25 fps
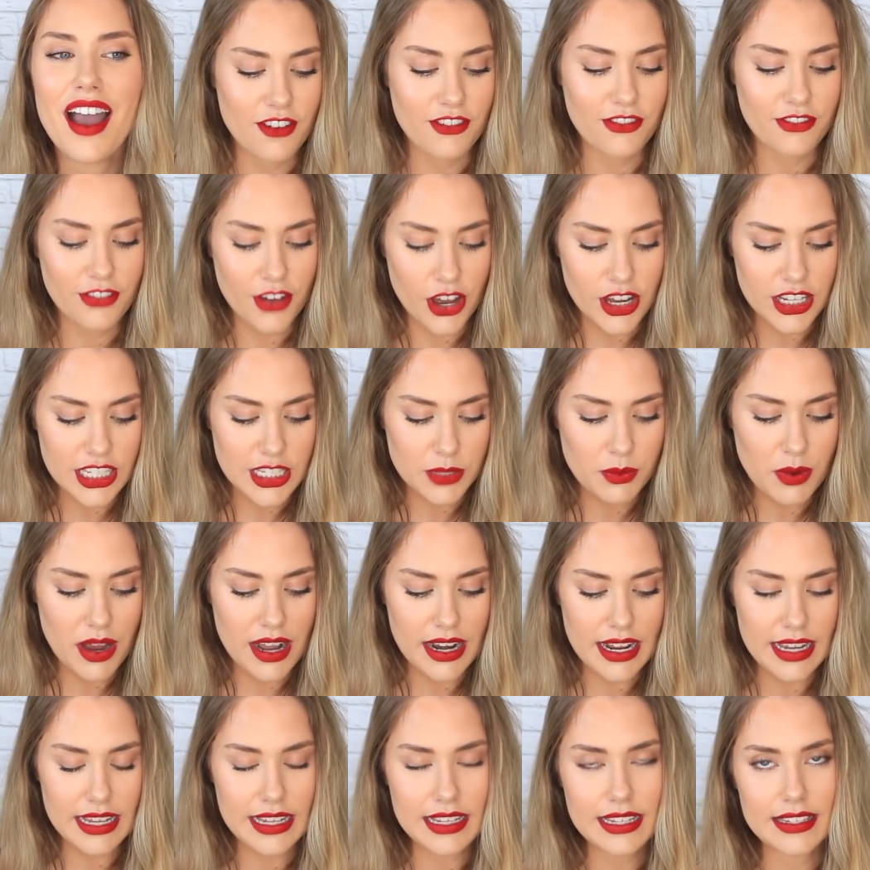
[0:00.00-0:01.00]
The first
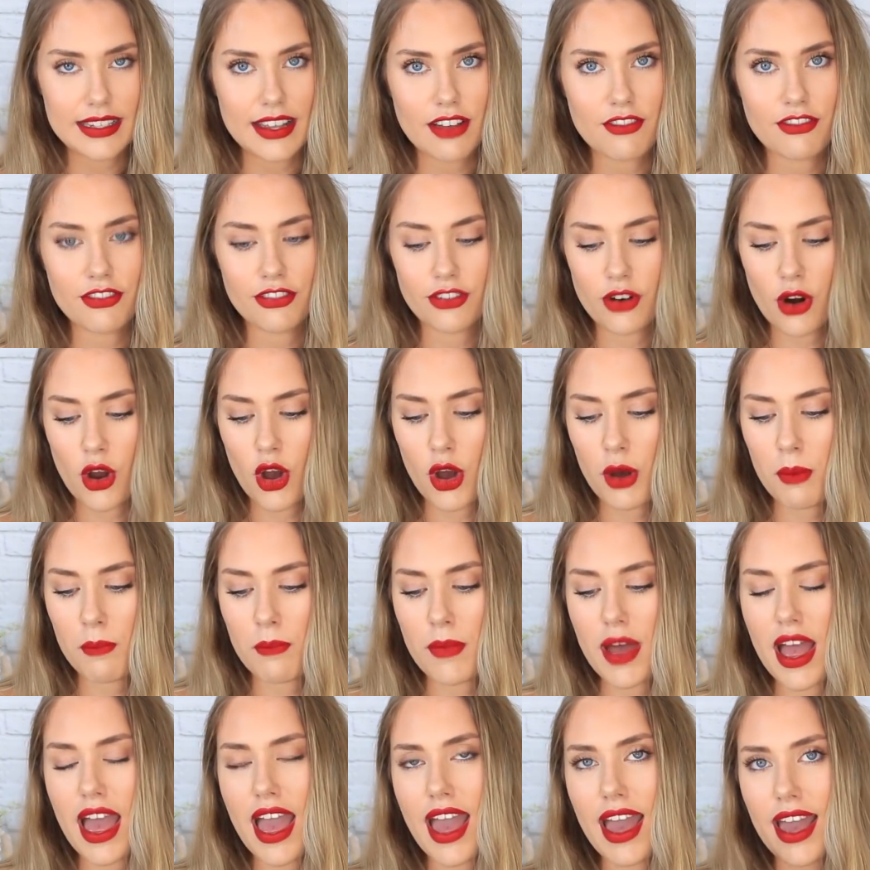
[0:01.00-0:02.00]
one is
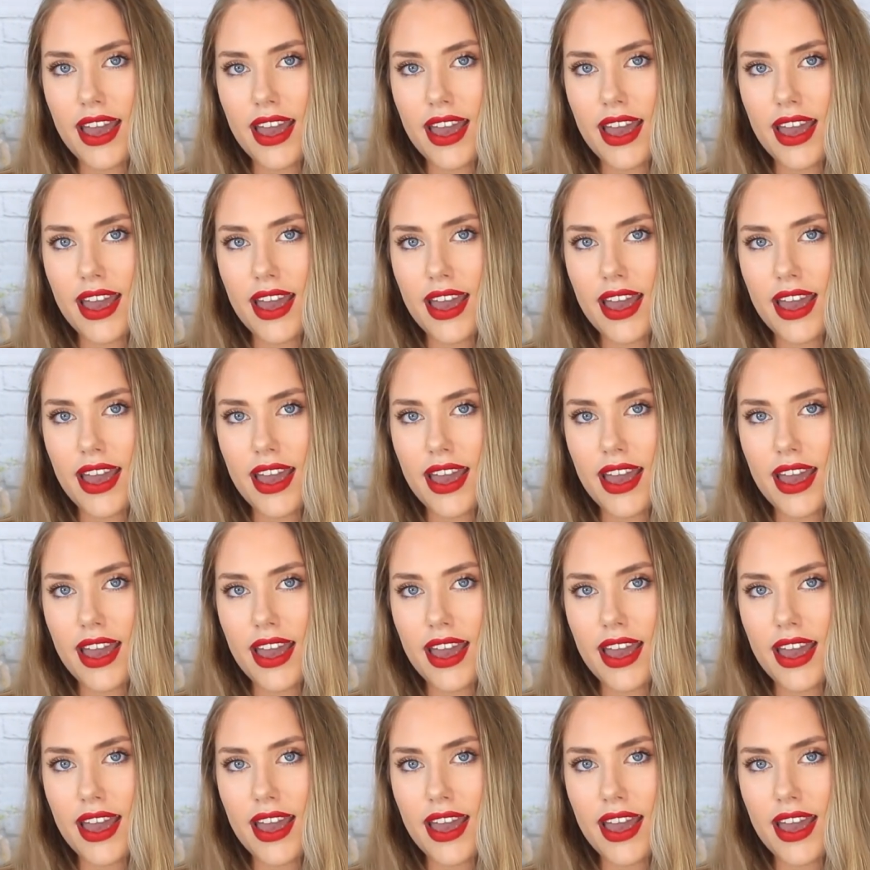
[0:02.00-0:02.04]
from